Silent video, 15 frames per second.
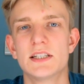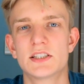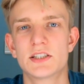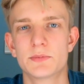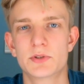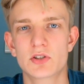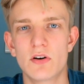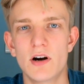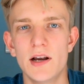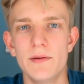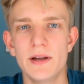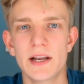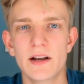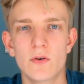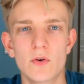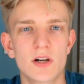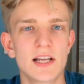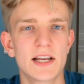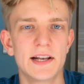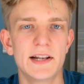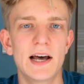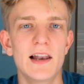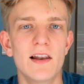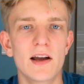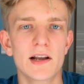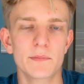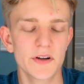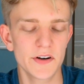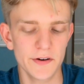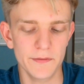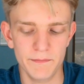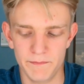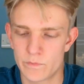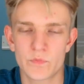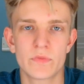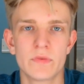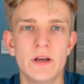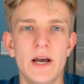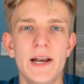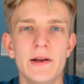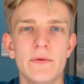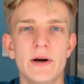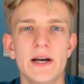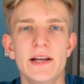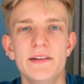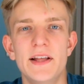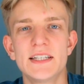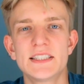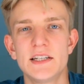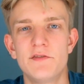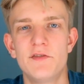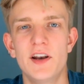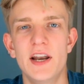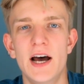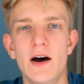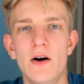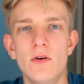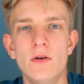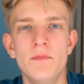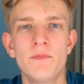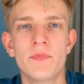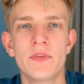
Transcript: subscribing or clicking that like button. Anyway, that's it for now,